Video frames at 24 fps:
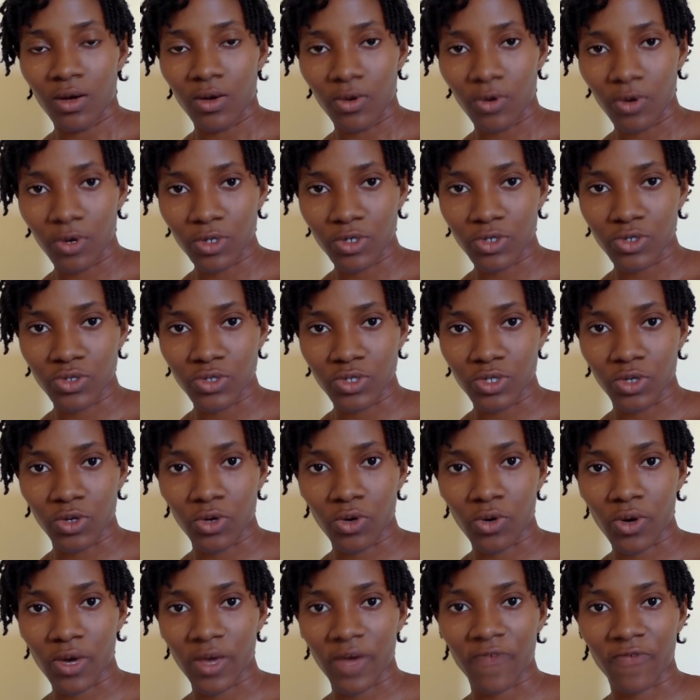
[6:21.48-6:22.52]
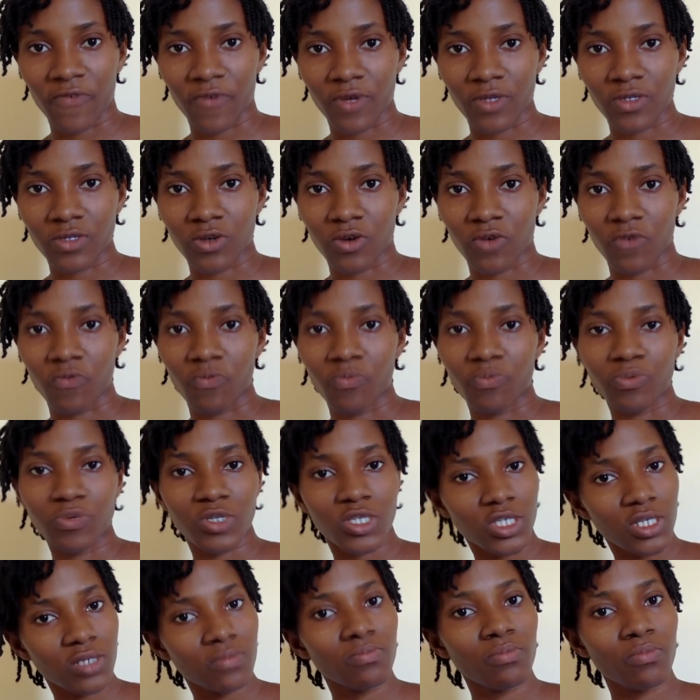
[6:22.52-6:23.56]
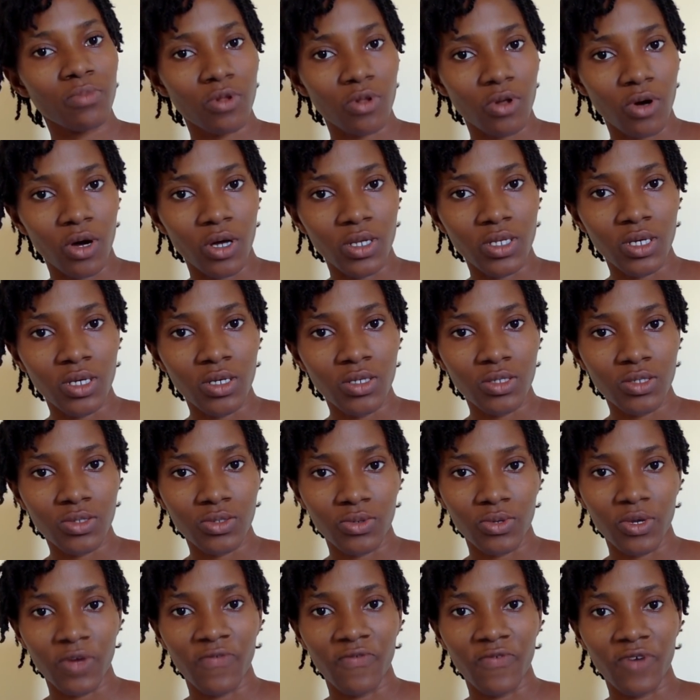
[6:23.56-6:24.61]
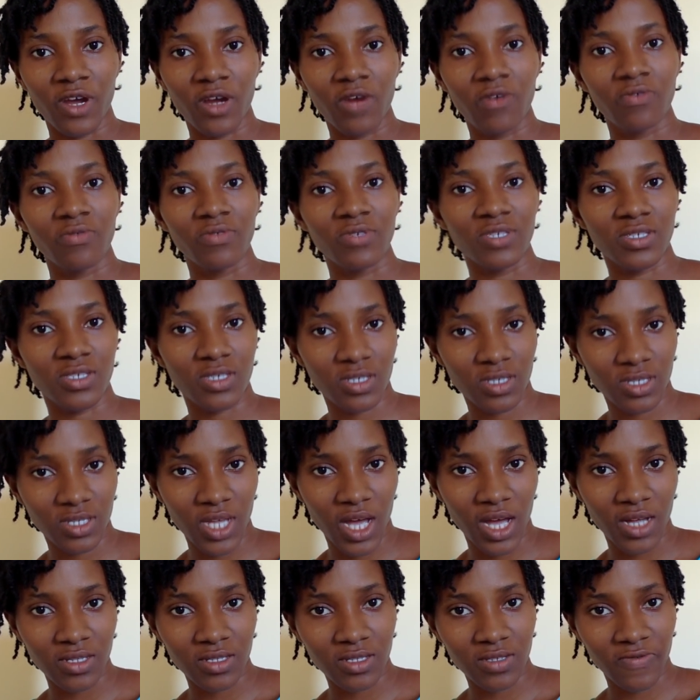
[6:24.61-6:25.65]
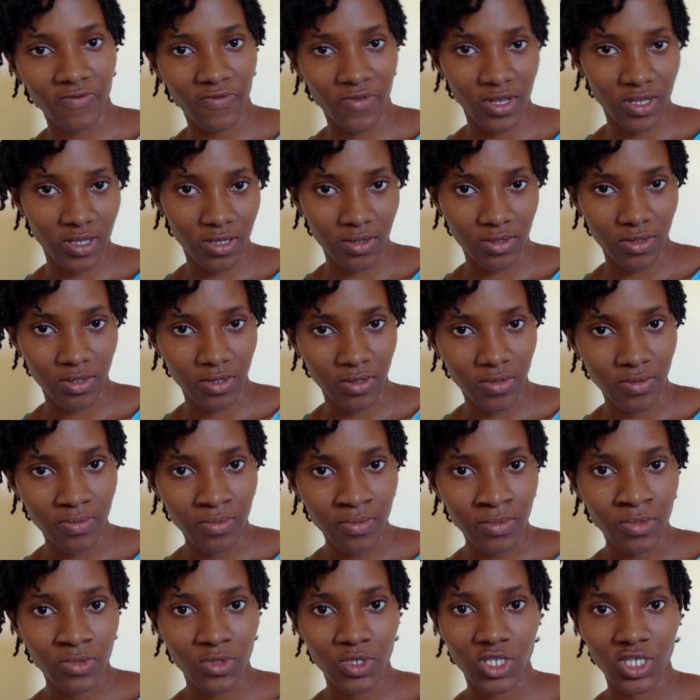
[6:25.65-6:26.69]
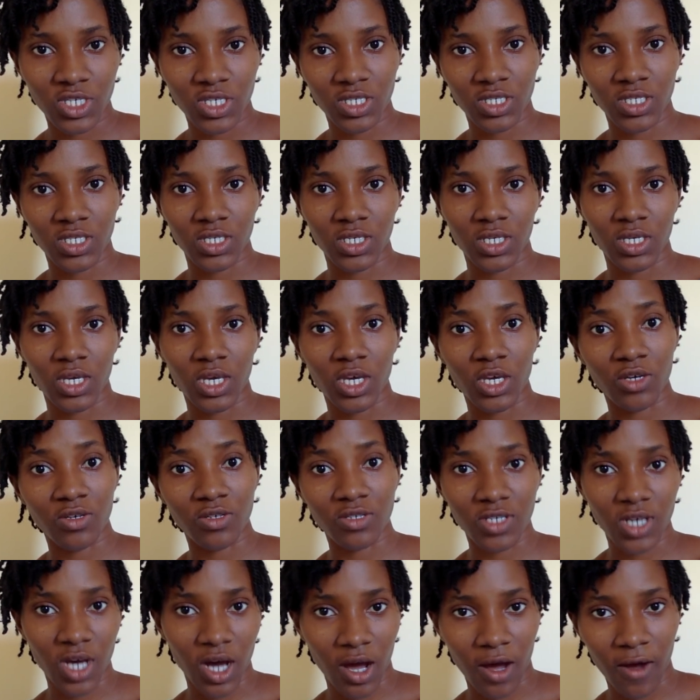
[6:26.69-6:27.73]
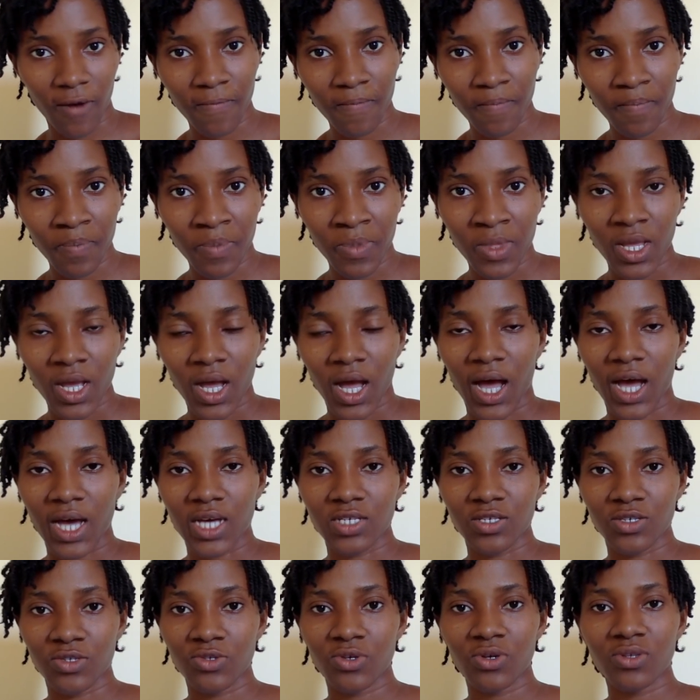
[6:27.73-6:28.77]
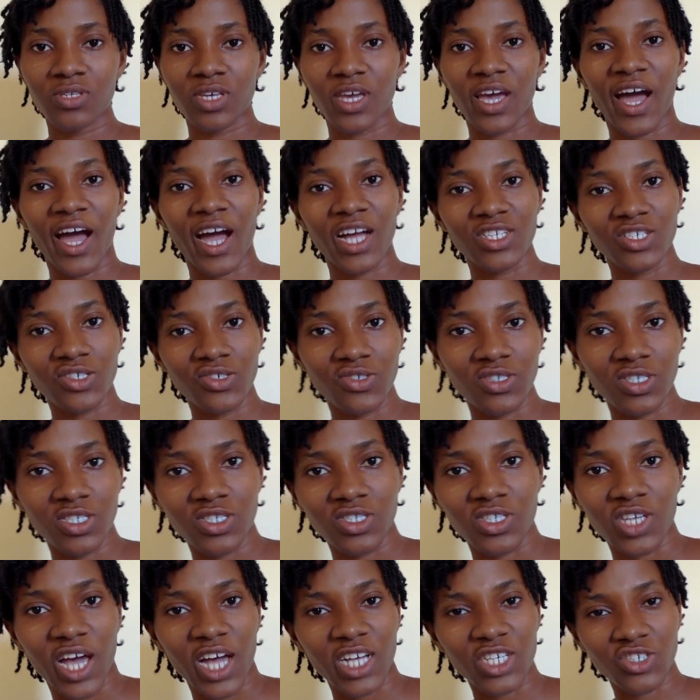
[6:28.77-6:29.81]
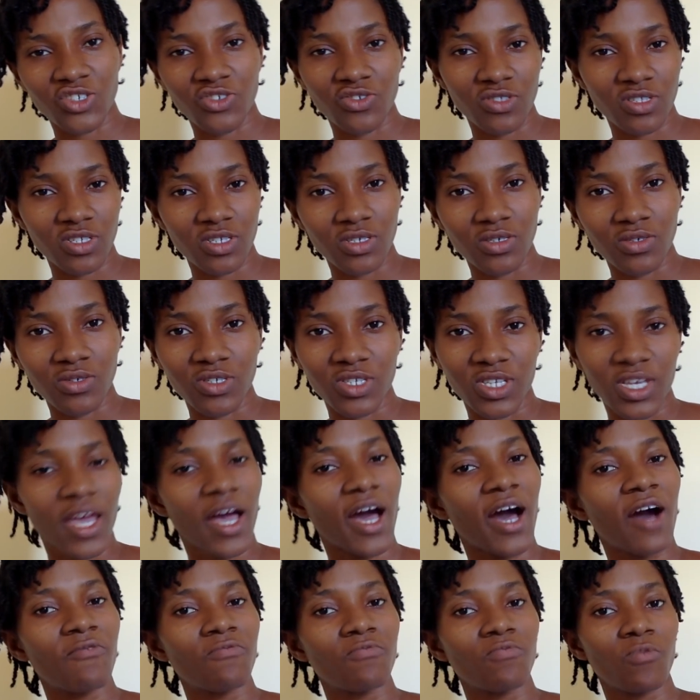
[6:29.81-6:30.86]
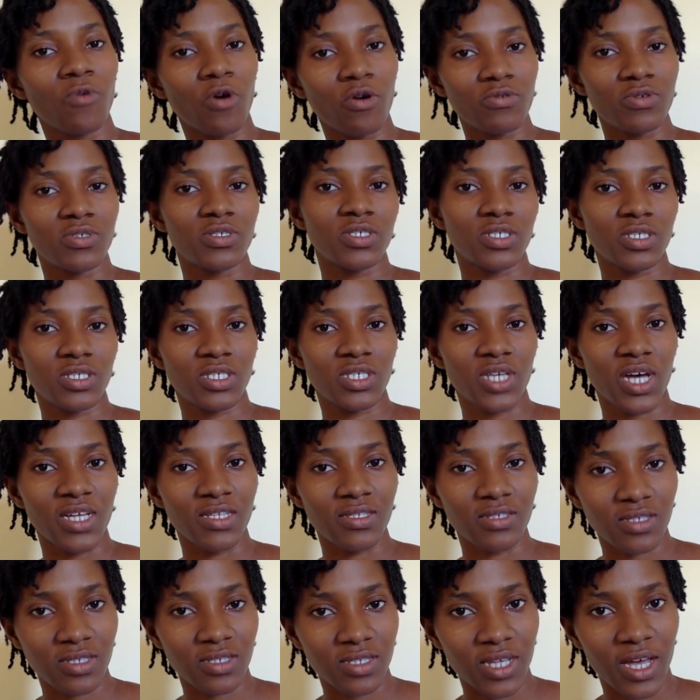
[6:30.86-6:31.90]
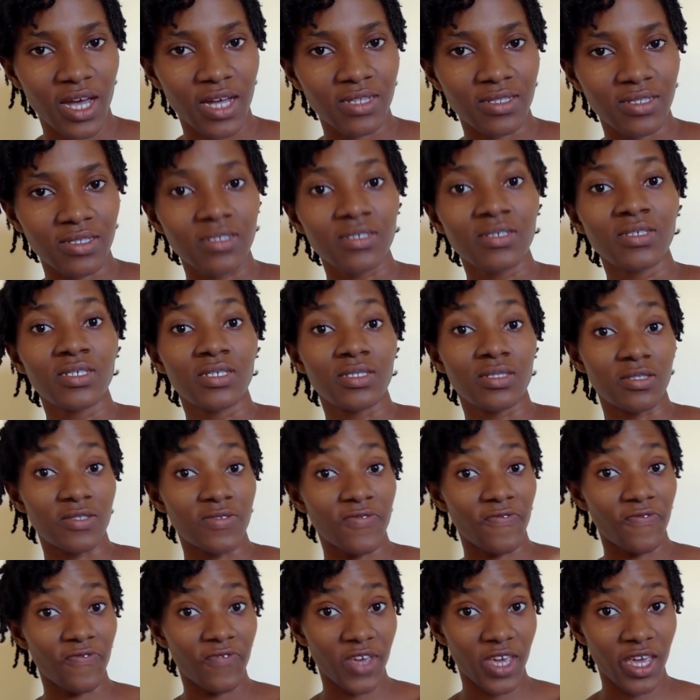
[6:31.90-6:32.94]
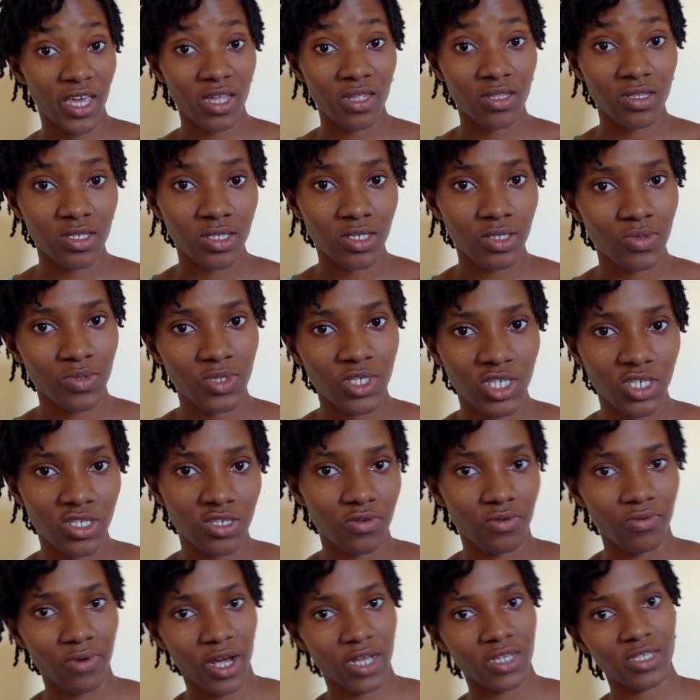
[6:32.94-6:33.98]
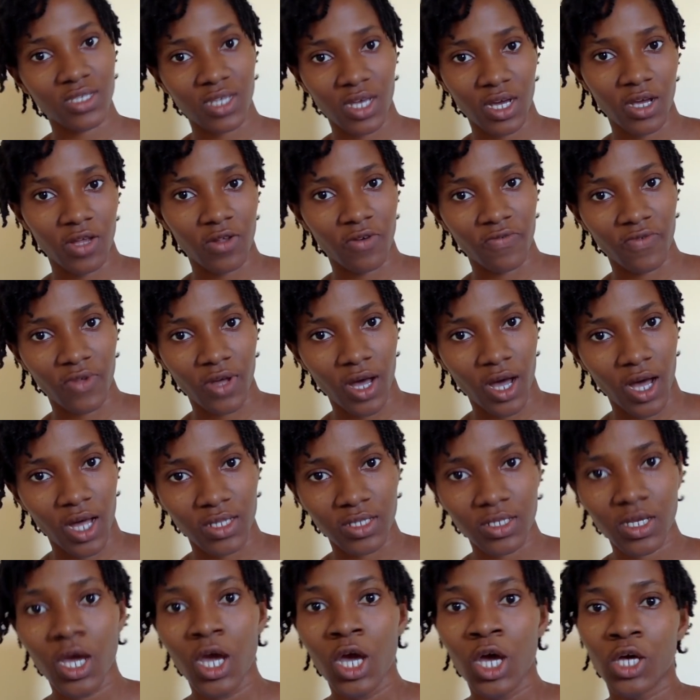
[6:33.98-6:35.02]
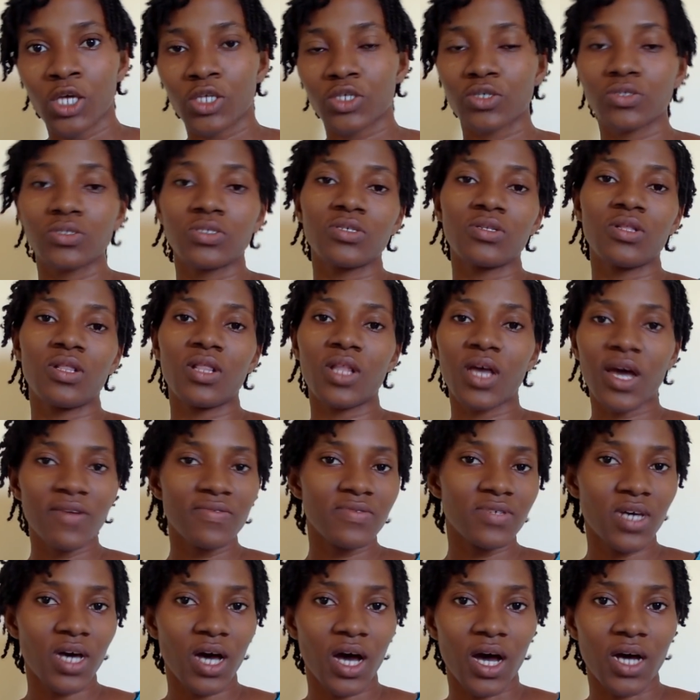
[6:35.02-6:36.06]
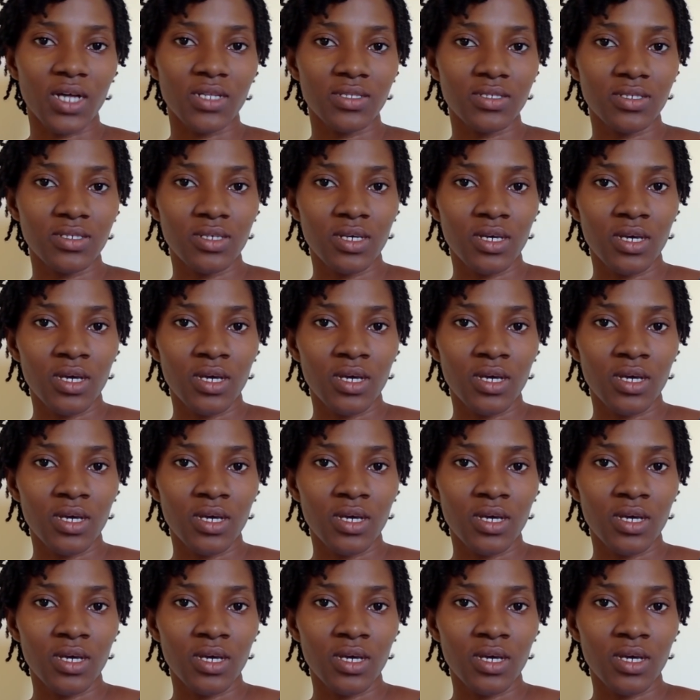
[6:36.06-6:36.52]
go through the whole effort of pushing blood to a very resistant vessel, which is the aorta. And the arteries, the arterioles, they have more resistance than the veins, which is the right side of the heart. So the left heart,